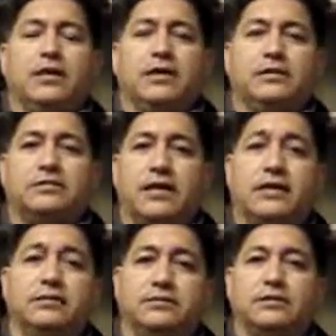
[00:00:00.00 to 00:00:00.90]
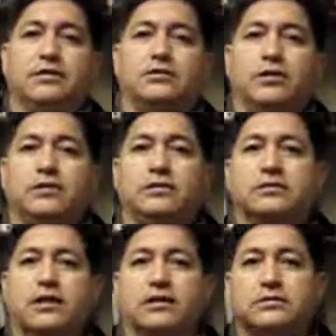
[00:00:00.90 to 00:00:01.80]
In the second section, I
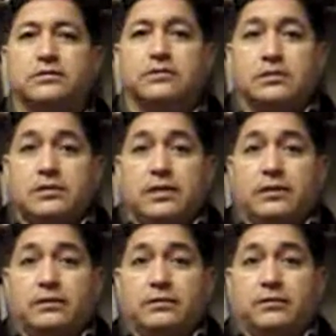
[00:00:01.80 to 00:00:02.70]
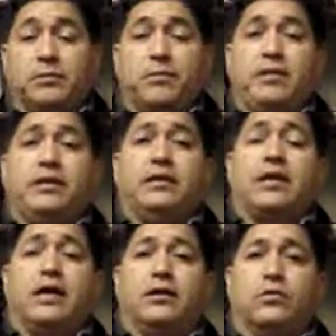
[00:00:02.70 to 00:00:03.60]
discussed some of the main
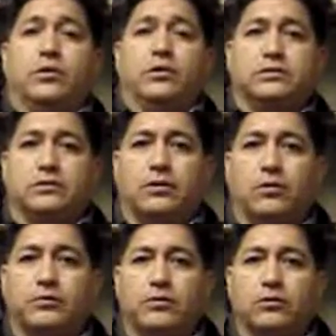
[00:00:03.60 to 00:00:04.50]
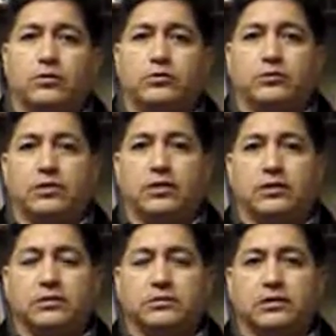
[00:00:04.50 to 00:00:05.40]
categories of decolonial
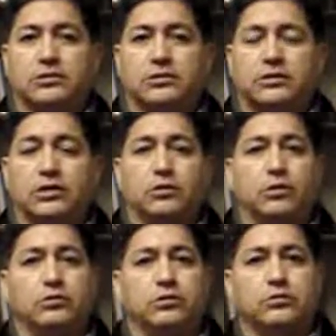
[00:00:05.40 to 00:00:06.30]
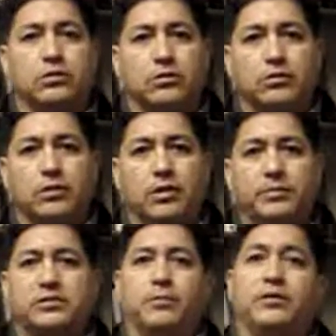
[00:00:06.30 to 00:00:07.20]
thinking, such as decolonial turn,
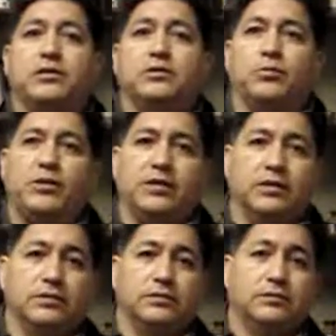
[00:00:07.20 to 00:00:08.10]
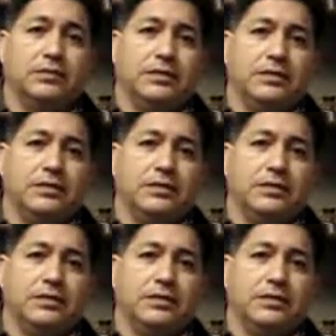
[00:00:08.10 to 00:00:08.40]
epistemic disobedience,